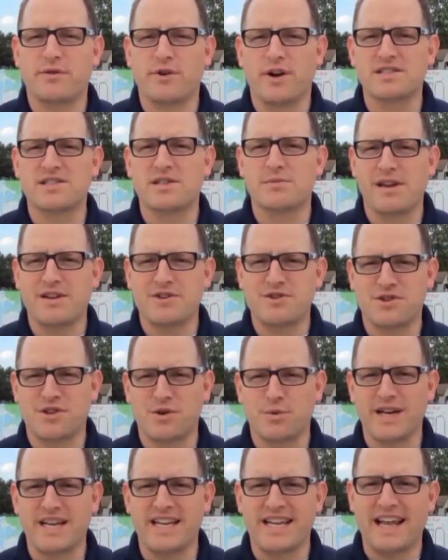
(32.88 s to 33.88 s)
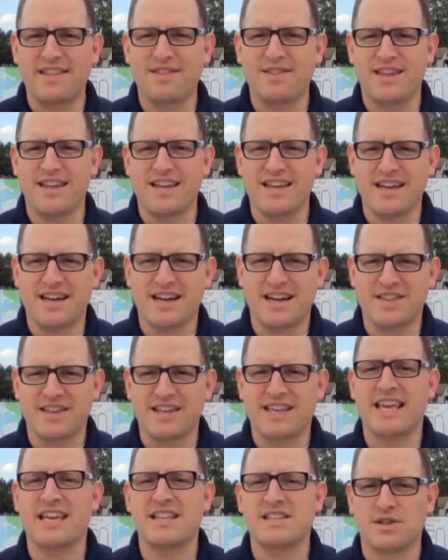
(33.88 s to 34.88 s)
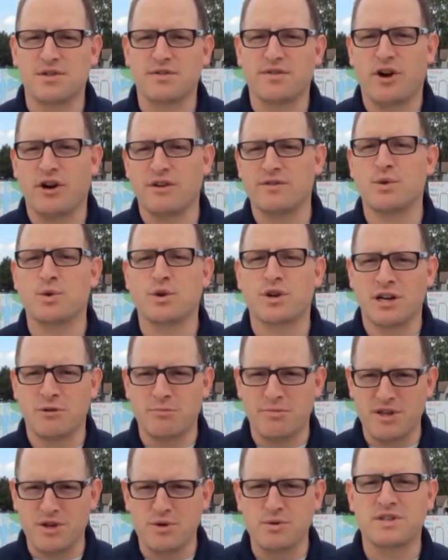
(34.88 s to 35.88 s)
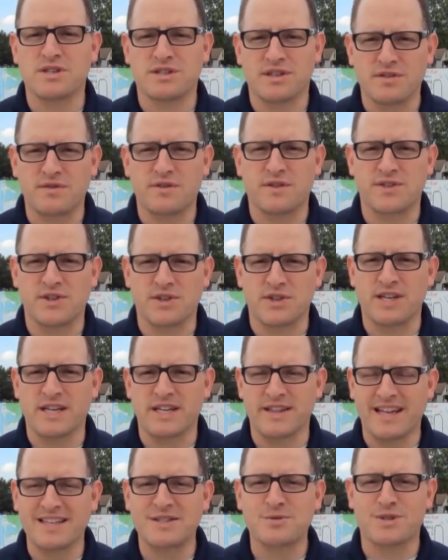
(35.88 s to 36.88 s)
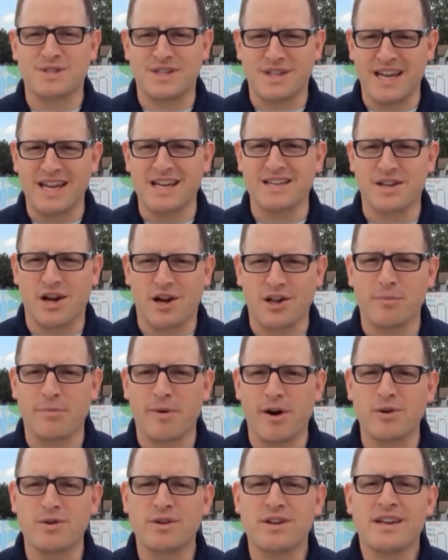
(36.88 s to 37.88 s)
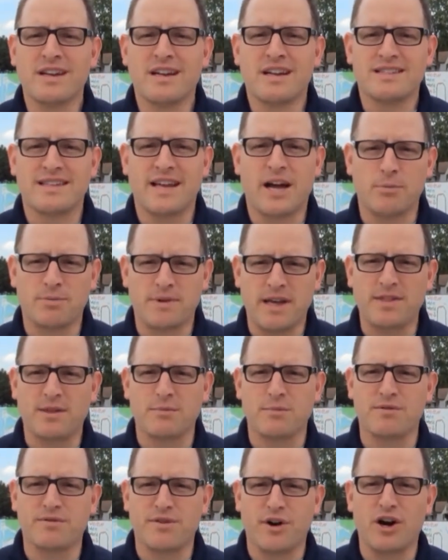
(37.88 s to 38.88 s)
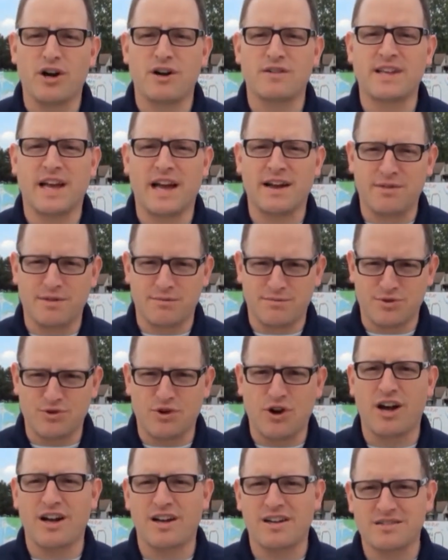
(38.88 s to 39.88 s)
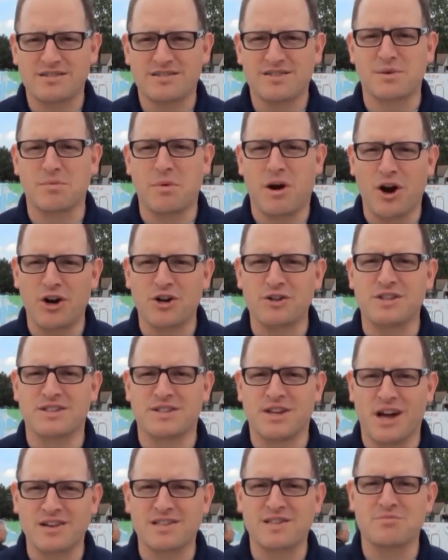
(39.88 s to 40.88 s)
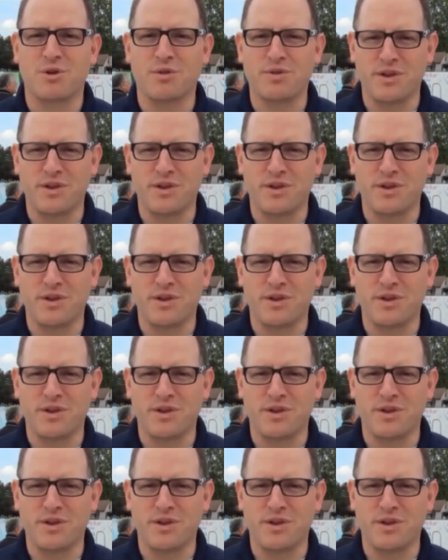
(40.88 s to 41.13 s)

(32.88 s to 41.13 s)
for us to make sure that we get the uh, the kids involved who are going to be using this facility, and that's what today is all about. To help get them involved, have them draw some art that talks about